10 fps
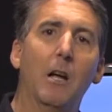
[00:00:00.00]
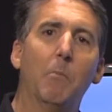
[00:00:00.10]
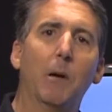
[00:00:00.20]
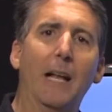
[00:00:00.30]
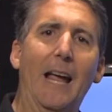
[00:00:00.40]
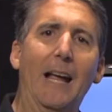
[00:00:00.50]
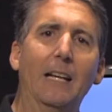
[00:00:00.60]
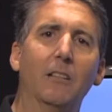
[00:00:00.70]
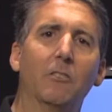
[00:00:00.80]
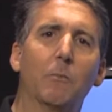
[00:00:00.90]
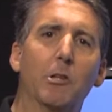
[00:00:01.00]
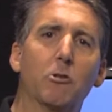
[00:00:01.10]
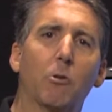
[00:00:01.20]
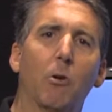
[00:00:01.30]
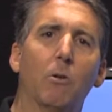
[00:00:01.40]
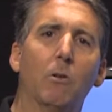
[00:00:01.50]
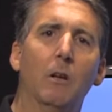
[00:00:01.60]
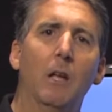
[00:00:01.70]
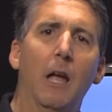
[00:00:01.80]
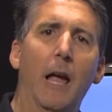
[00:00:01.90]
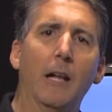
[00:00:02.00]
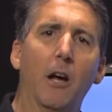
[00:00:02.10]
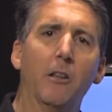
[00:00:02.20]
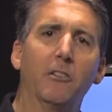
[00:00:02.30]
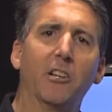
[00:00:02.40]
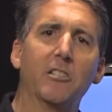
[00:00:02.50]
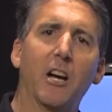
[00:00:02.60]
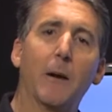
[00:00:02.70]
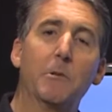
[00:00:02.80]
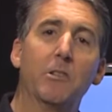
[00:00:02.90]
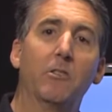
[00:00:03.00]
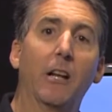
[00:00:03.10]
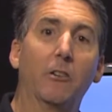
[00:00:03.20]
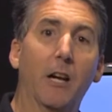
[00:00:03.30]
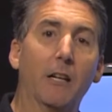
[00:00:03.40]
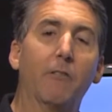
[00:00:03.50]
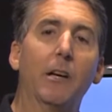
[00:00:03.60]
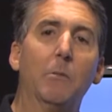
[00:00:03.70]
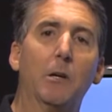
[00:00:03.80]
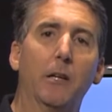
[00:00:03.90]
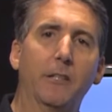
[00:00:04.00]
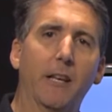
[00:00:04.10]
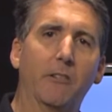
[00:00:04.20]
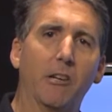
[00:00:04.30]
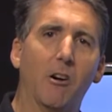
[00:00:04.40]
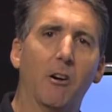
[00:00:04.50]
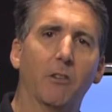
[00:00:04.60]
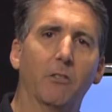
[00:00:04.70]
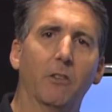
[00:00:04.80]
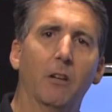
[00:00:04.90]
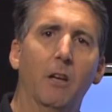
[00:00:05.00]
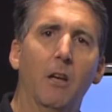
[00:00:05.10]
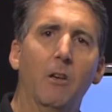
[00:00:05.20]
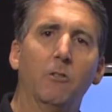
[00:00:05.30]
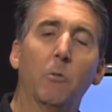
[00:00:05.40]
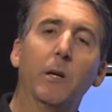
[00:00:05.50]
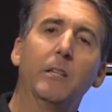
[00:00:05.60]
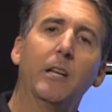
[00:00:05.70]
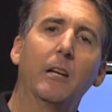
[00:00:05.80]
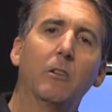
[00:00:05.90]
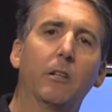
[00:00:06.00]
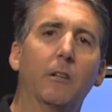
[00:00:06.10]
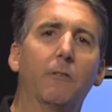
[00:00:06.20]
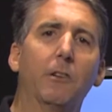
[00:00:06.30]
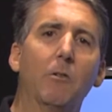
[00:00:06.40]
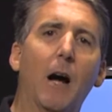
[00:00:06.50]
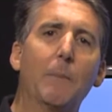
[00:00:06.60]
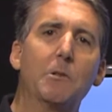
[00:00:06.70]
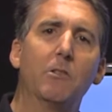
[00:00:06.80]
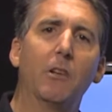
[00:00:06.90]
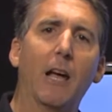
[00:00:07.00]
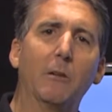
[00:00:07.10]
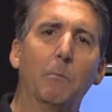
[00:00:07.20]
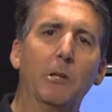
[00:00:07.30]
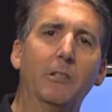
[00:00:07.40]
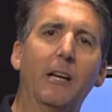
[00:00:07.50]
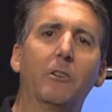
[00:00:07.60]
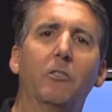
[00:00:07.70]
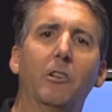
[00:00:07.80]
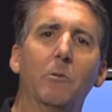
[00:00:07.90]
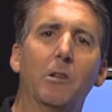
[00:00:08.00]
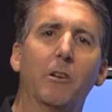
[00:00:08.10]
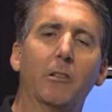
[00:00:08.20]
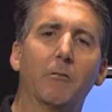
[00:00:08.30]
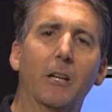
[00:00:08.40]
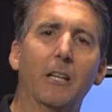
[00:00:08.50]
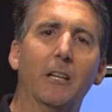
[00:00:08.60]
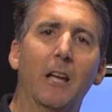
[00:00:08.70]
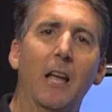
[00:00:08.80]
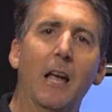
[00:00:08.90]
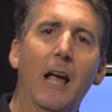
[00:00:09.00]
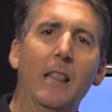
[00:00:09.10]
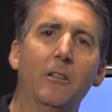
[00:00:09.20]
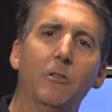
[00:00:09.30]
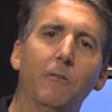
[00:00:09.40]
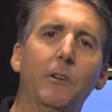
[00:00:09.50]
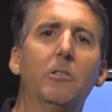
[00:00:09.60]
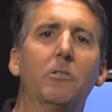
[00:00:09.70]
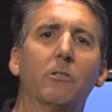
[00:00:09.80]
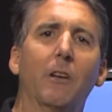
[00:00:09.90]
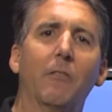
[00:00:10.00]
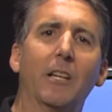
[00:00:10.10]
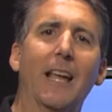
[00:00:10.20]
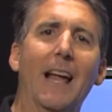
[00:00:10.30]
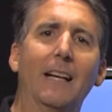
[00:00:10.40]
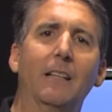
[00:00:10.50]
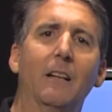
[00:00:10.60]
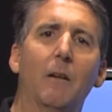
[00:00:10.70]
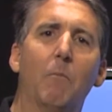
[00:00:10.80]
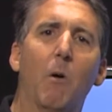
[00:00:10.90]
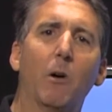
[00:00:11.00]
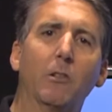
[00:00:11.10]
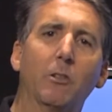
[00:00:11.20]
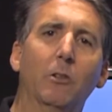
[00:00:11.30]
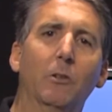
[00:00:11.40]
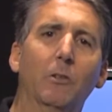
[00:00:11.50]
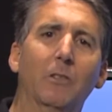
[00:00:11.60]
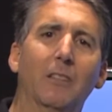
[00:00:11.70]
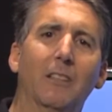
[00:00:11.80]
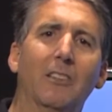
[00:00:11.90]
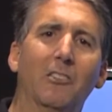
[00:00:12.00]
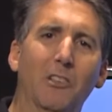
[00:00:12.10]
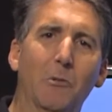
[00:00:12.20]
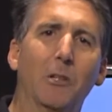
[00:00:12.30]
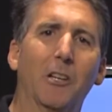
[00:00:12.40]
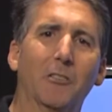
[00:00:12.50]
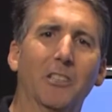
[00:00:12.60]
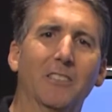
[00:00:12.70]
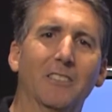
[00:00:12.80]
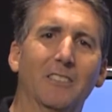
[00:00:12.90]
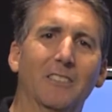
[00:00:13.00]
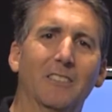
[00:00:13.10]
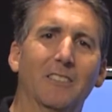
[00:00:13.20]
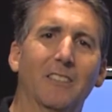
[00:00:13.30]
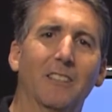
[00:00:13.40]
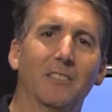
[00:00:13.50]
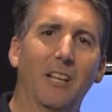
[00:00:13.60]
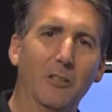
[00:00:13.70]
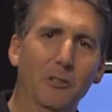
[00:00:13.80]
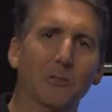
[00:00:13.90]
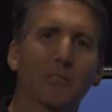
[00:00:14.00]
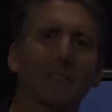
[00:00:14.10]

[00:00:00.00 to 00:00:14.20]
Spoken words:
but adding some control and other such options that are not available on DSLRs. So we're going to take a look at a few options how to build out your C100 rig and the new features of the Canon Mark II C100. Stay tuned.